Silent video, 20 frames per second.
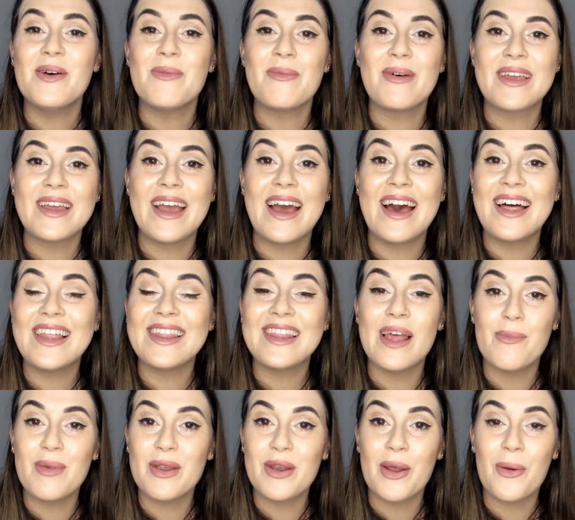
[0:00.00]
But yeah,
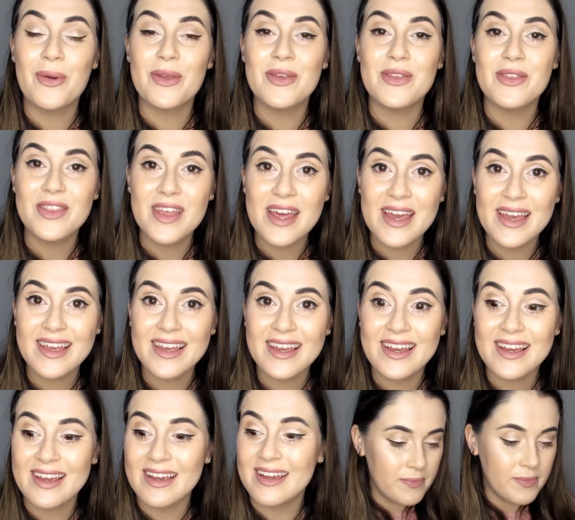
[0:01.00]
let me know what you
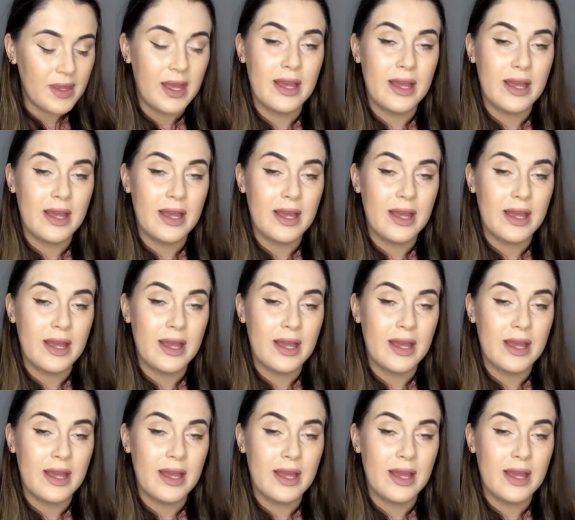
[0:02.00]
think.